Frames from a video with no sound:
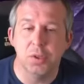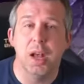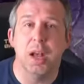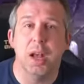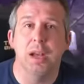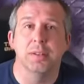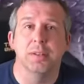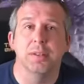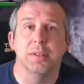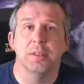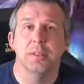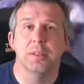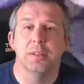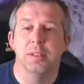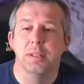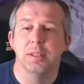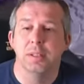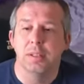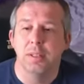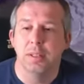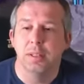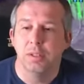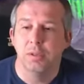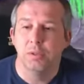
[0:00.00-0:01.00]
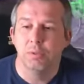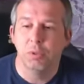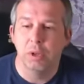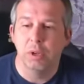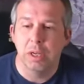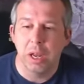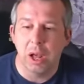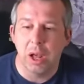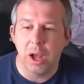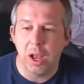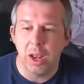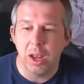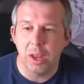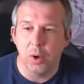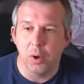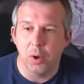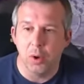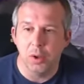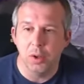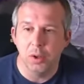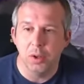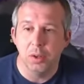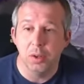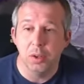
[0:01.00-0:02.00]
just rely
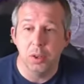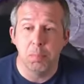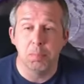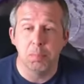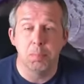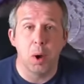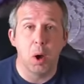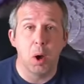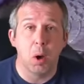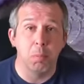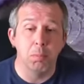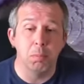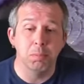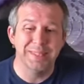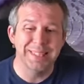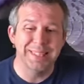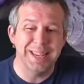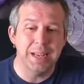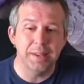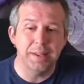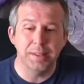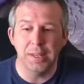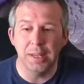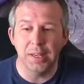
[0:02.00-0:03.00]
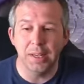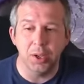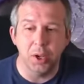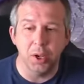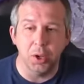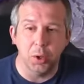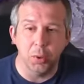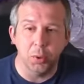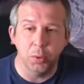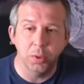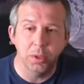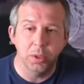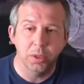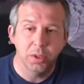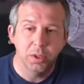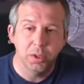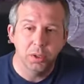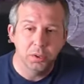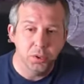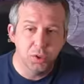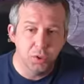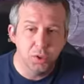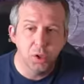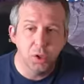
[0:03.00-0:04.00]
on the bombs hitting you
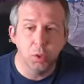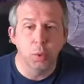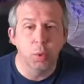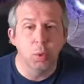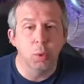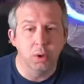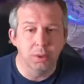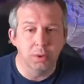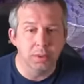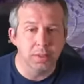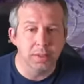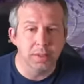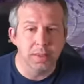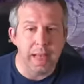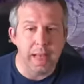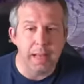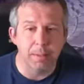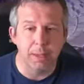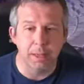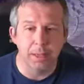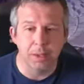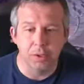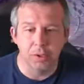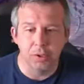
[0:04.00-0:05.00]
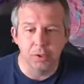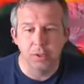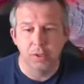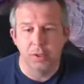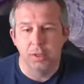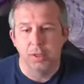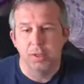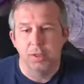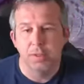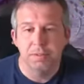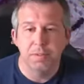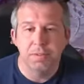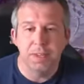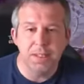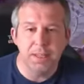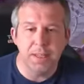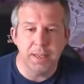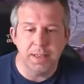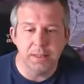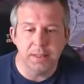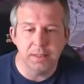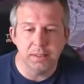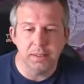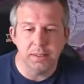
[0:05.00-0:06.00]
to do all of the damage.
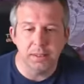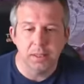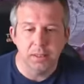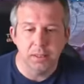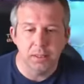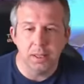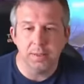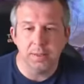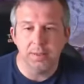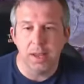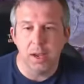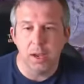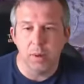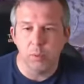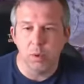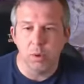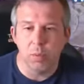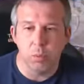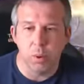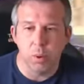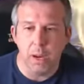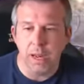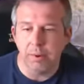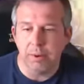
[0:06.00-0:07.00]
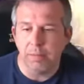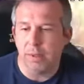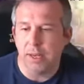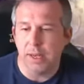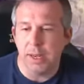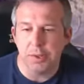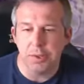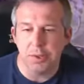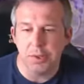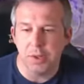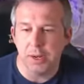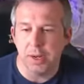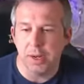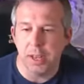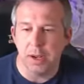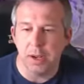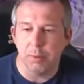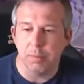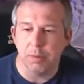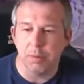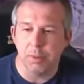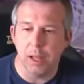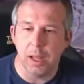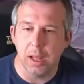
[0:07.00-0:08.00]
Visix does help with wave clear. She's going to
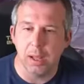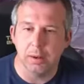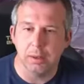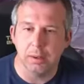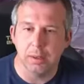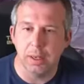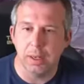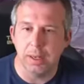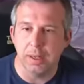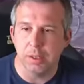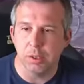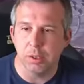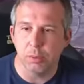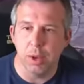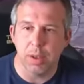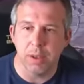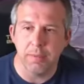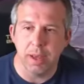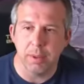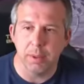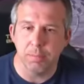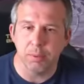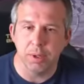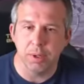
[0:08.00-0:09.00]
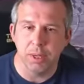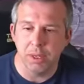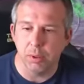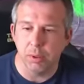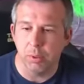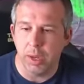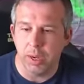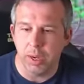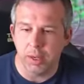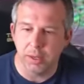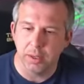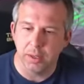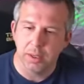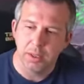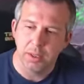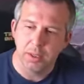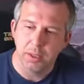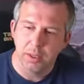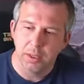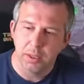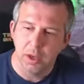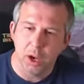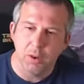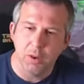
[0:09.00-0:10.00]
help clean this wave out pretty quick.
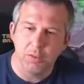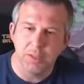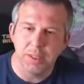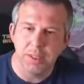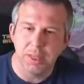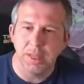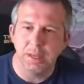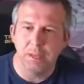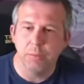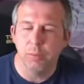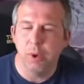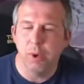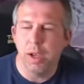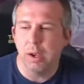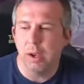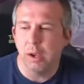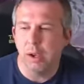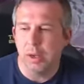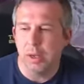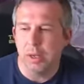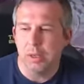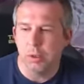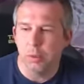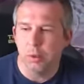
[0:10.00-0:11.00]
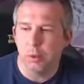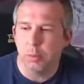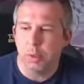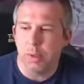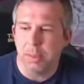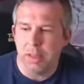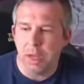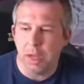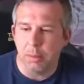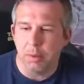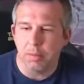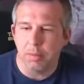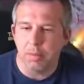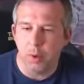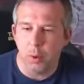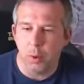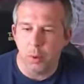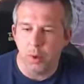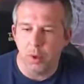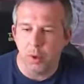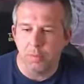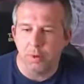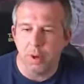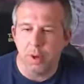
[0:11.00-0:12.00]
Obviously, where it's normally double
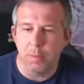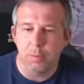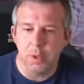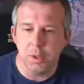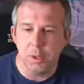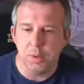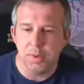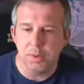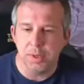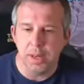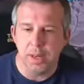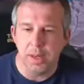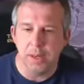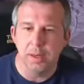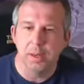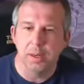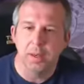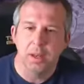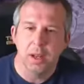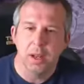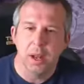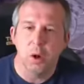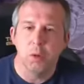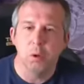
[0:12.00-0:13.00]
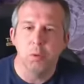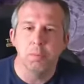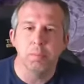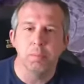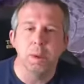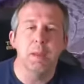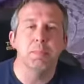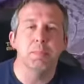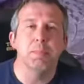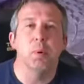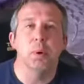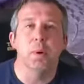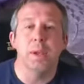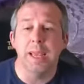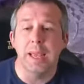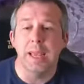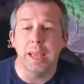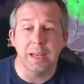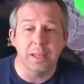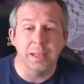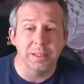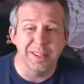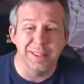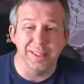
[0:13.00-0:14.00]
Vogoth, I'm using old big boy
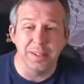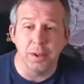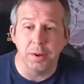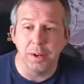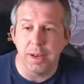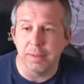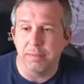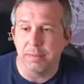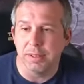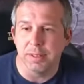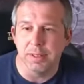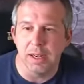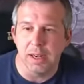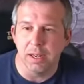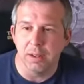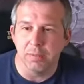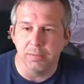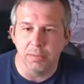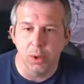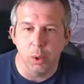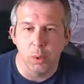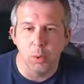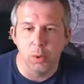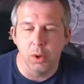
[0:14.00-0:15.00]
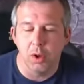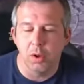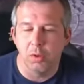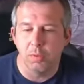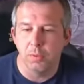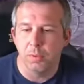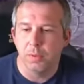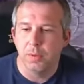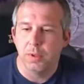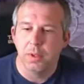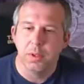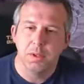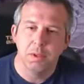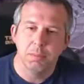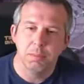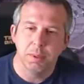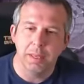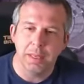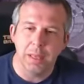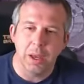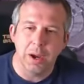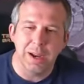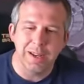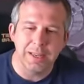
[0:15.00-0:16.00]
here because I don't have the second Vogoth.
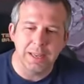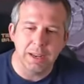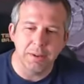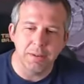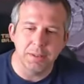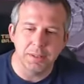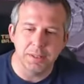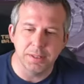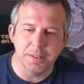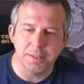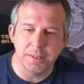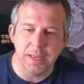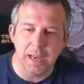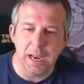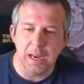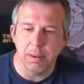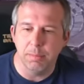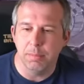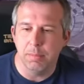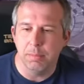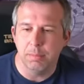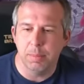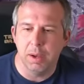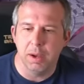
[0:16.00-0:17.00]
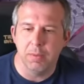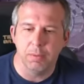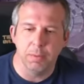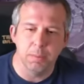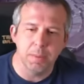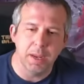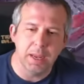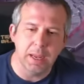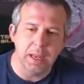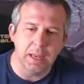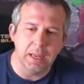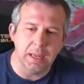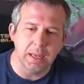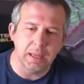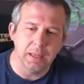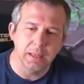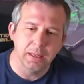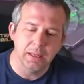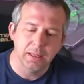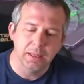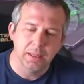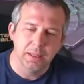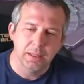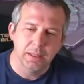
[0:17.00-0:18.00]
But the idea is the same, apart from he,
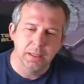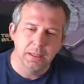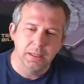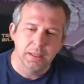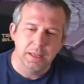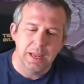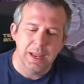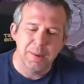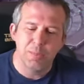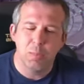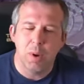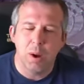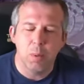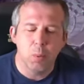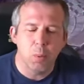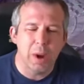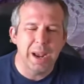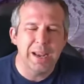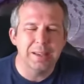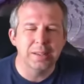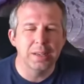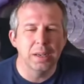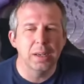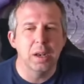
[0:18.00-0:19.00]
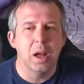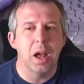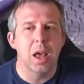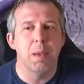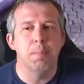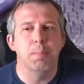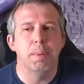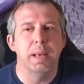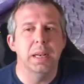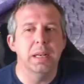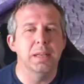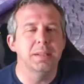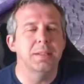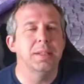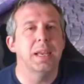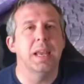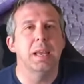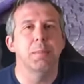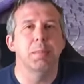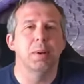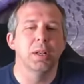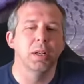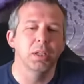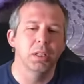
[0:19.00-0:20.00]
in one way, he's a
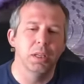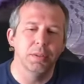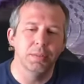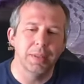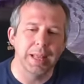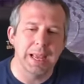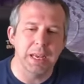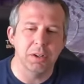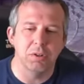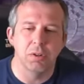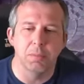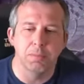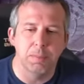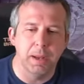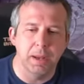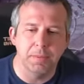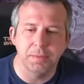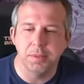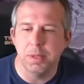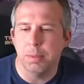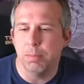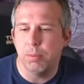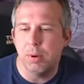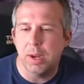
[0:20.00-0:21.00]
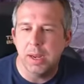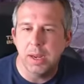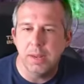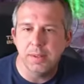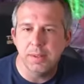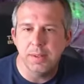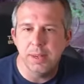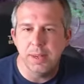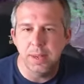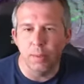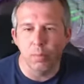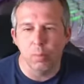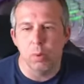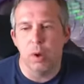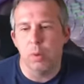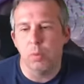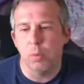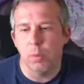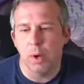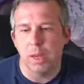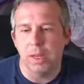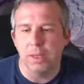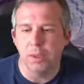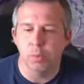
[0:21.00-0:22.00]
liability because of the extra buffs he brings, and in
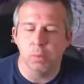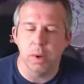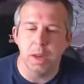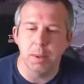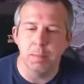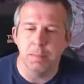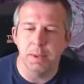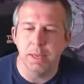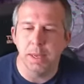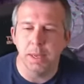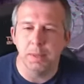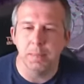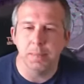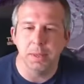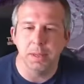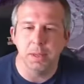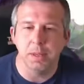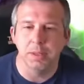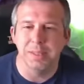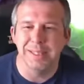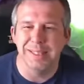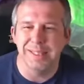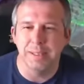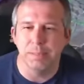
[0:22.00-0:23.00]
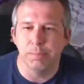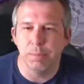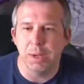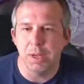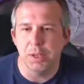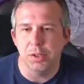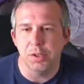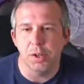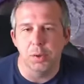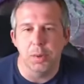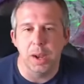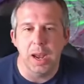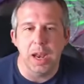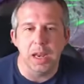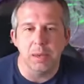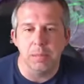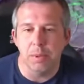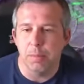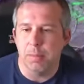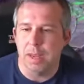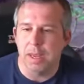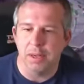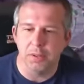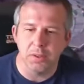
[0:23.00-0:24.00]
one way, he's way bigger because he brings you
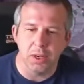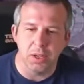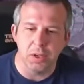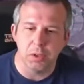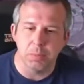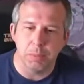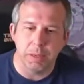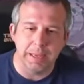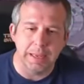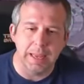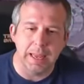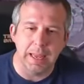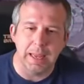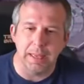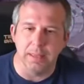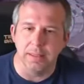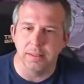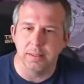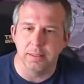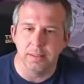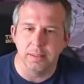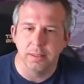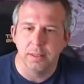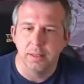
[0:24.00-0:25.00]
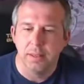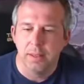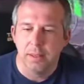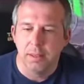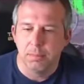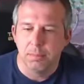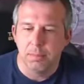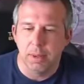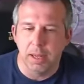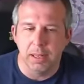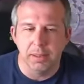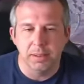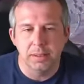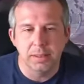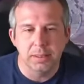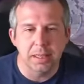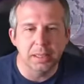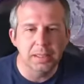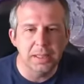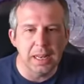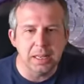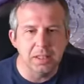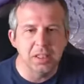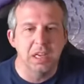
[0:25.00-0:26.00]
enemy max HP hits. But
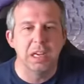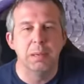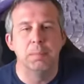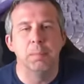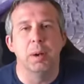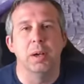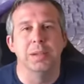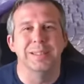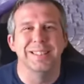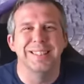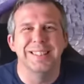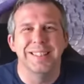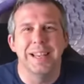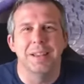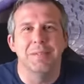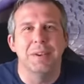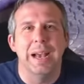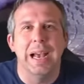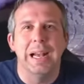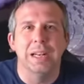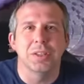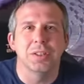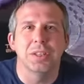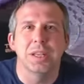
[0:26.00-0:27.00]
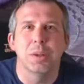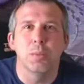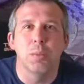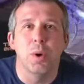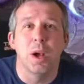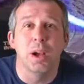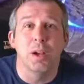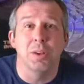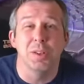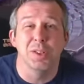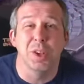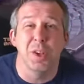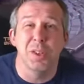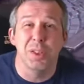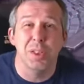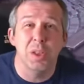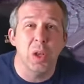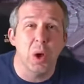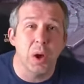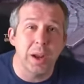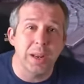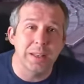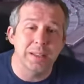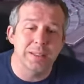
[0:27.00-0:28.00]
let's get to the boss and see if it actually works on
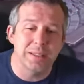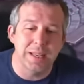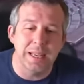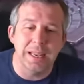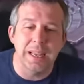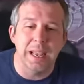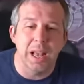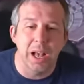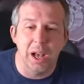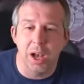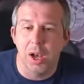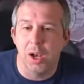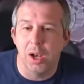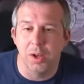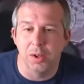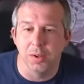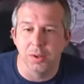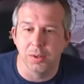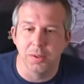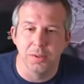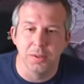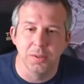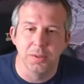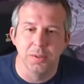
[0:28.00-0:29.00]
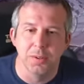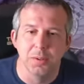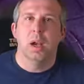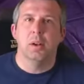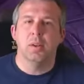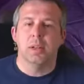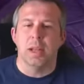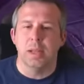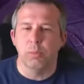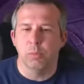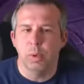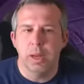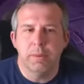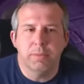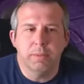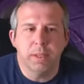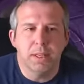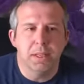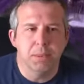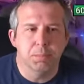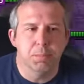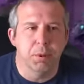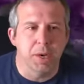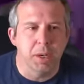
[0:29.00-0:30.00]
90 hard. Okay, wave
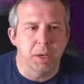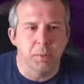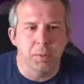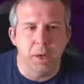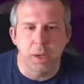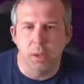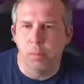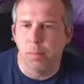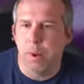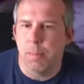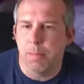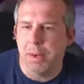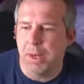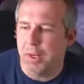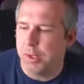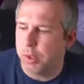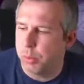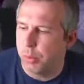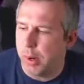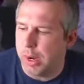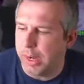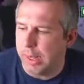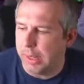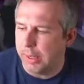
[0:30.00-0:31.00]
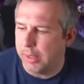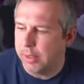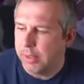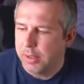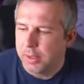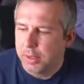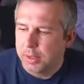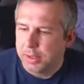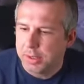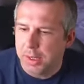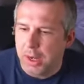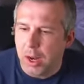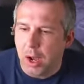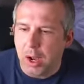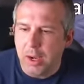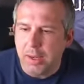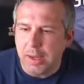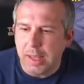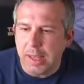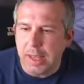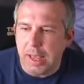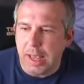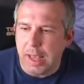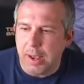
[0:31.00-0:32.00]
clear is pretty quick, 1 minute 20. So the
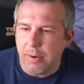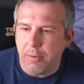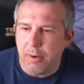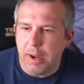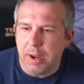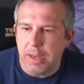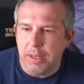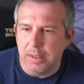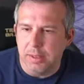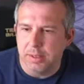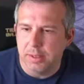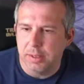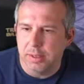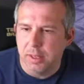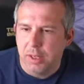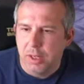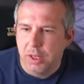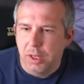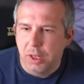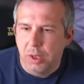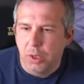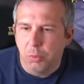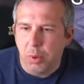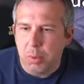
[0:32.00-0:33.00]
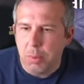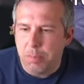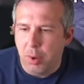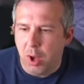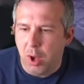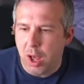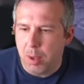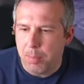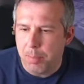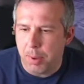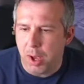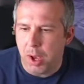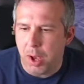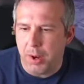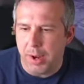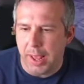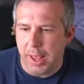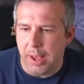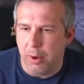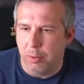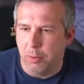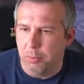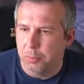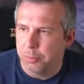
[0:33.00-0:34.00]
idea here is we put a
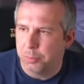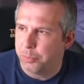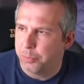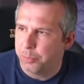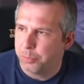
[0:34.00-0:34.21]
burnout,